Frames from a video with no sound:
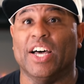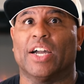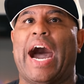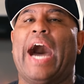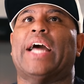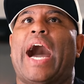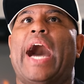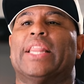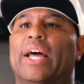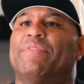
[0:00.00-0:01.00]
Look, I,
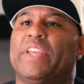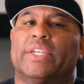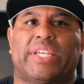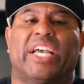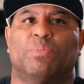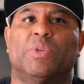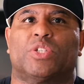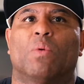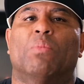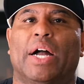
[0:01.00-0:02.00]
I love the assessment
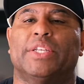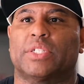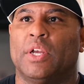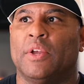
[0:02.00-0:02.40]
so much